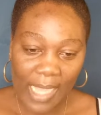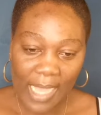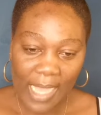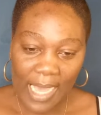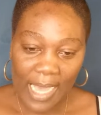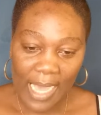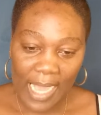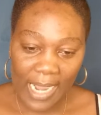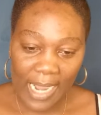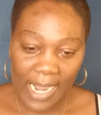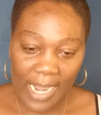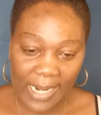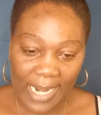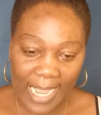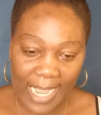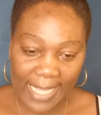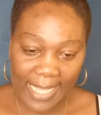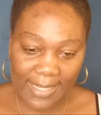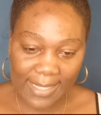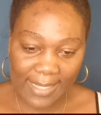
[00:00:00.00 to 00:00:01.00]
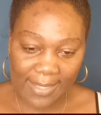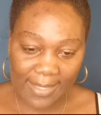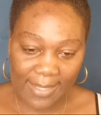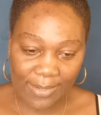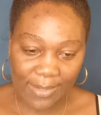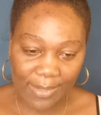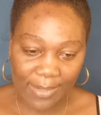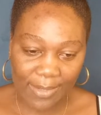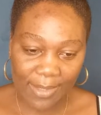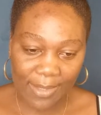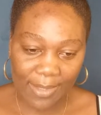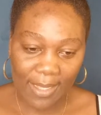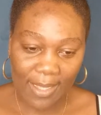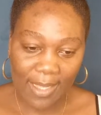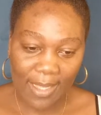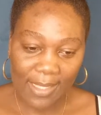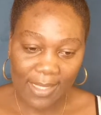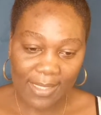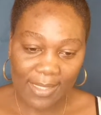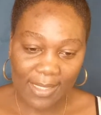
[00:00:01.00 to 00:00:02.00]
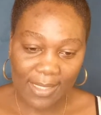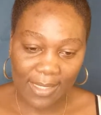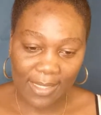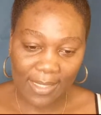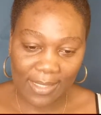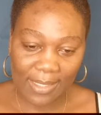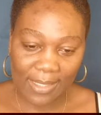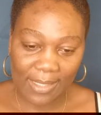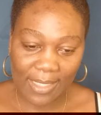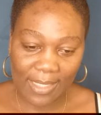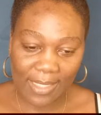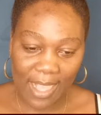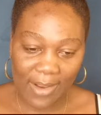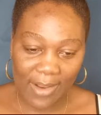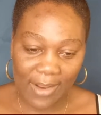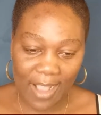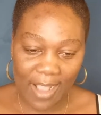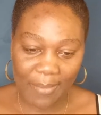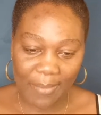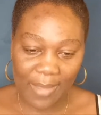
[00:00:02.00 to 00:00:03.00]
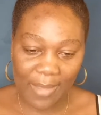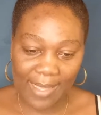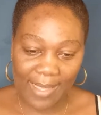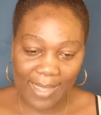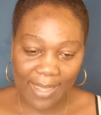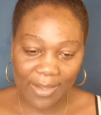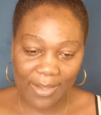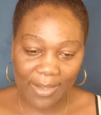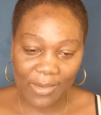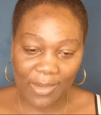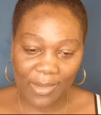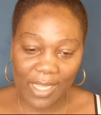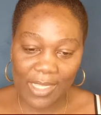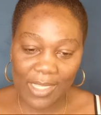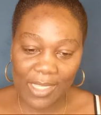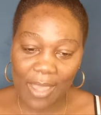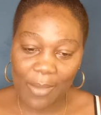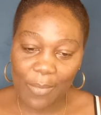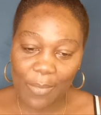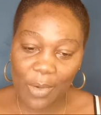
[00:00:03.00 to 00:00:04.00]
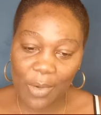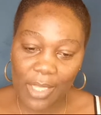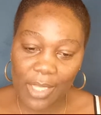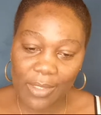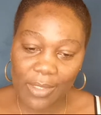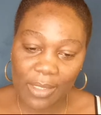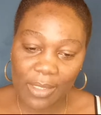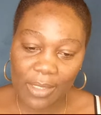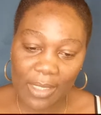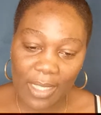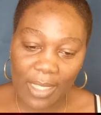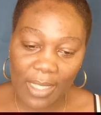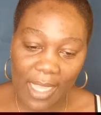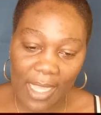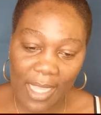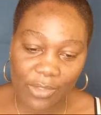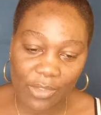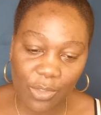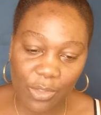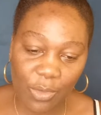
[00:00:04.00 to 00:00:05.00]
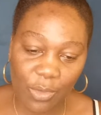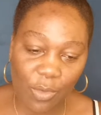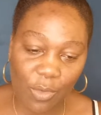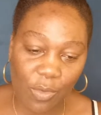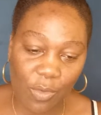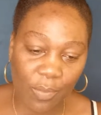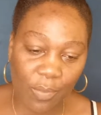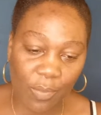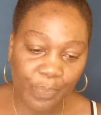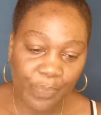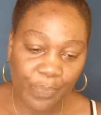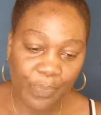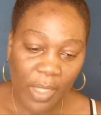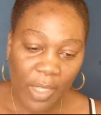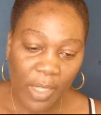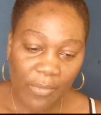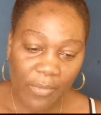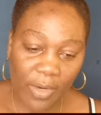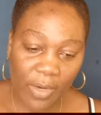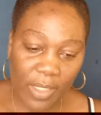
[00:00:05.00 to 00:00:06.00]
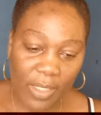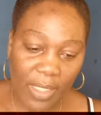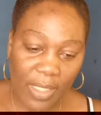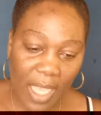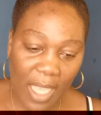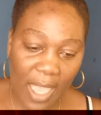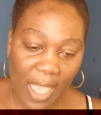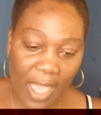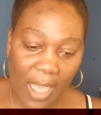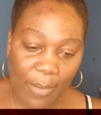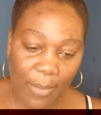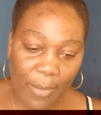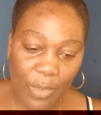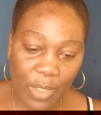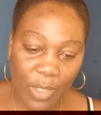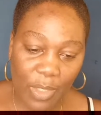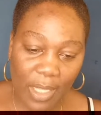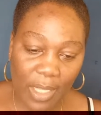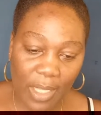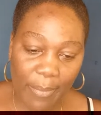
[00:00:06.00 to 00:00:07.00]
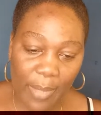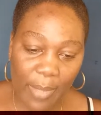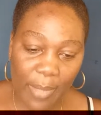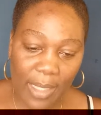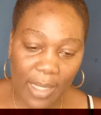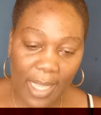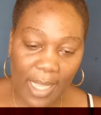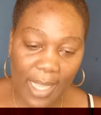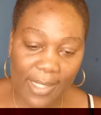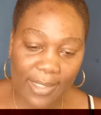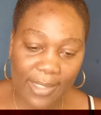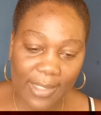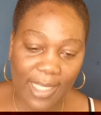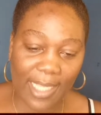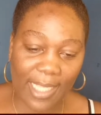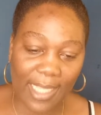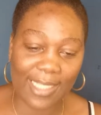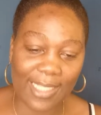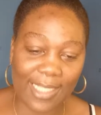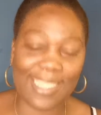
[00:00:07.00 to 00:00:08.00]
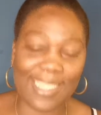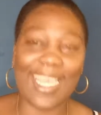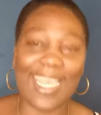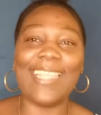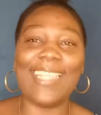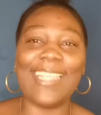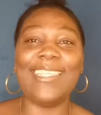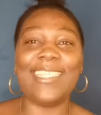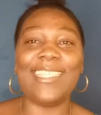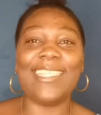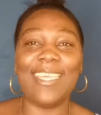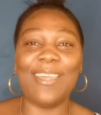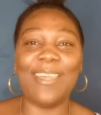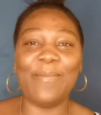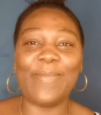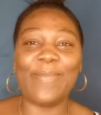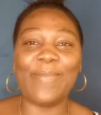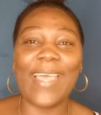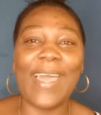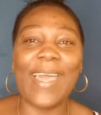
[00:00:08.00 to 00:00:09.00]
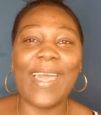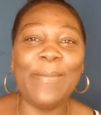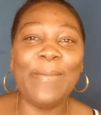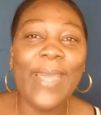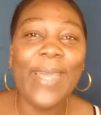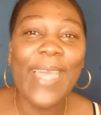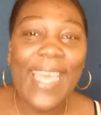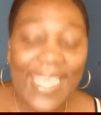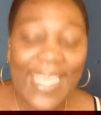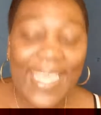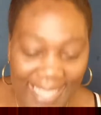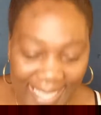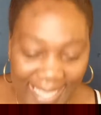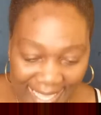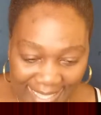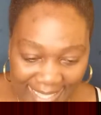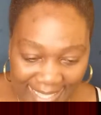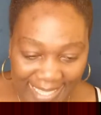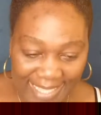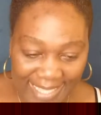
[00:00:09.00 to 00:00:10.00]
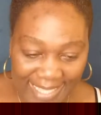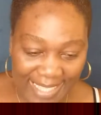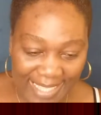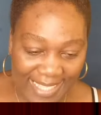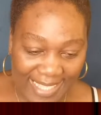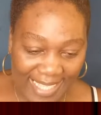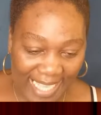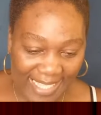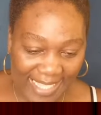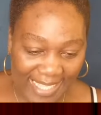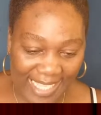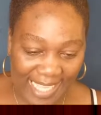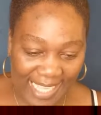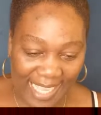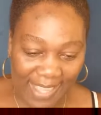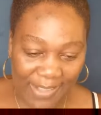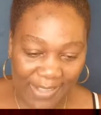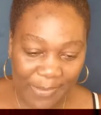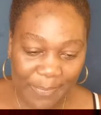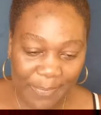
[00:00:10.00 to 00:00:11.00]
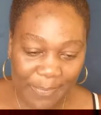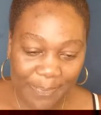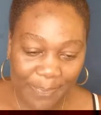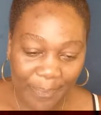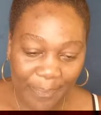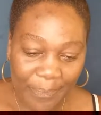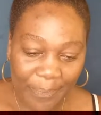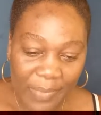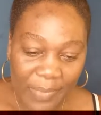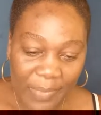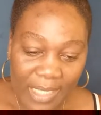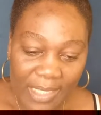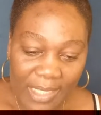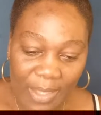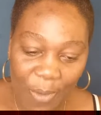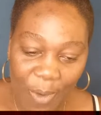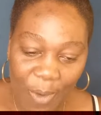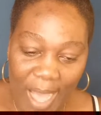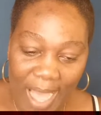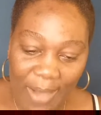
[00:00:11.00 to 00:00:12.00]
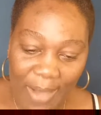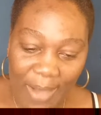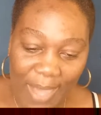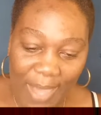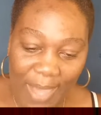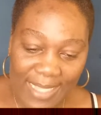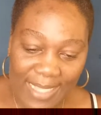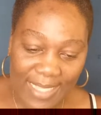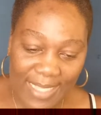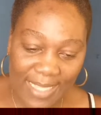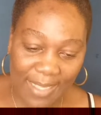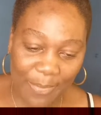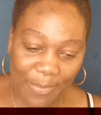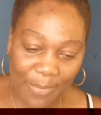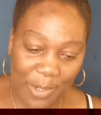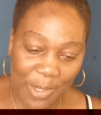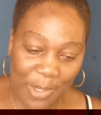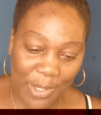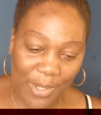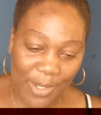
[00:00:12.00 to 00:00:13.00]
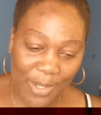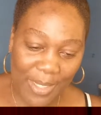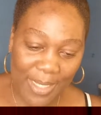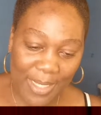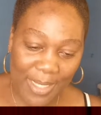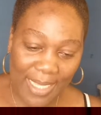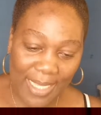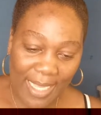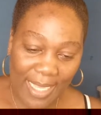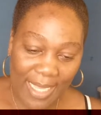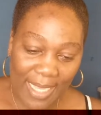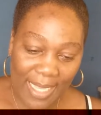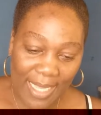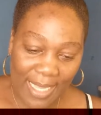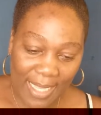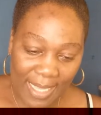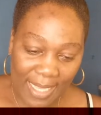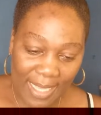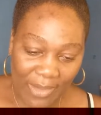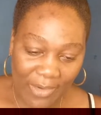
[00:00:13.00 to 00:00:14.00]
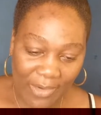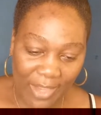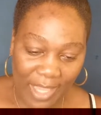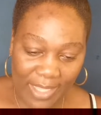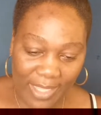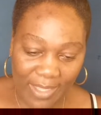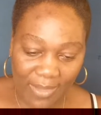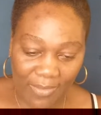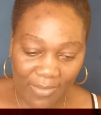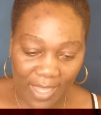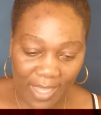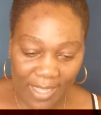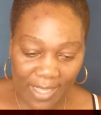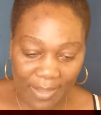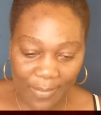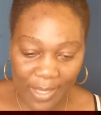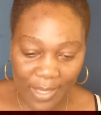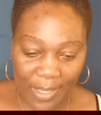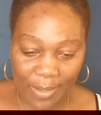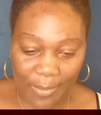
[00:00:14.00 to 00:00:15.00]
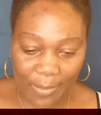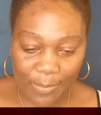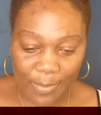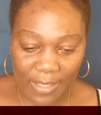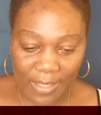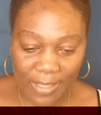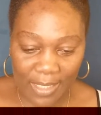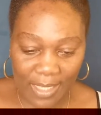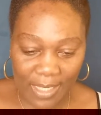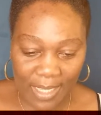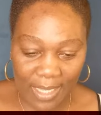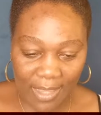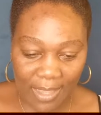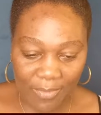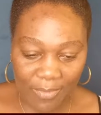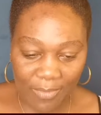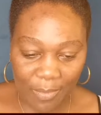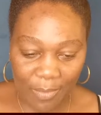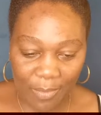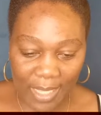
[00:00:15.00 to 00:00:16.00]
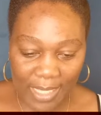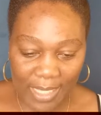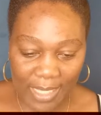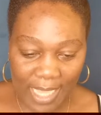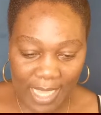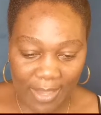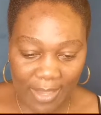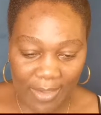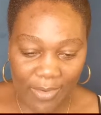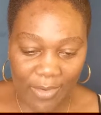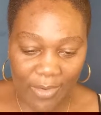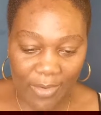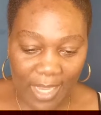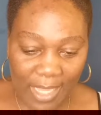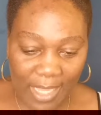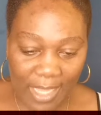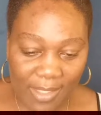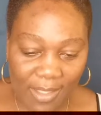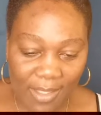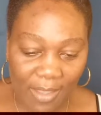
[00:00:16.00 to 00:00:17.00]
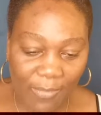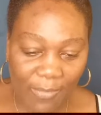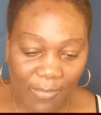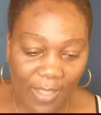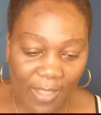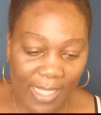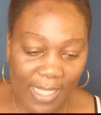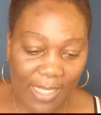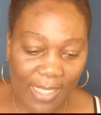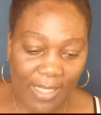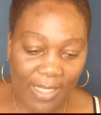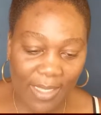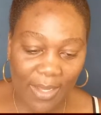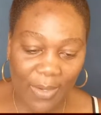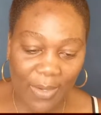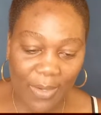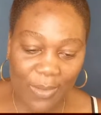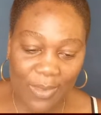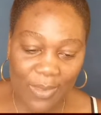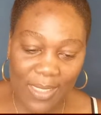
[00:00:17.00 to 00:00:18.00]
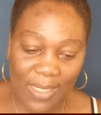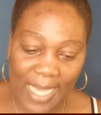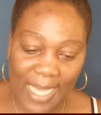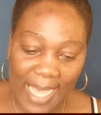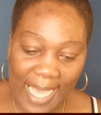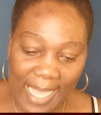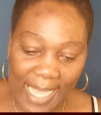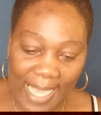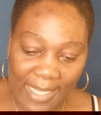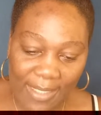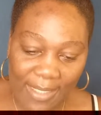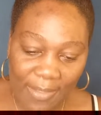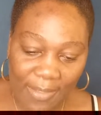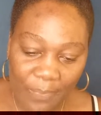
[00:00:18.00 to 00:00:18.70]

Alright, so Sidney Tara, Mela Greed. I'm going to the laundry room. First, I am doing a million things at the same time. Take it easy, Sassy. So, Wagwan City Boo. Creative and a big up city. Everybody agreed. Teflon in the house, guys.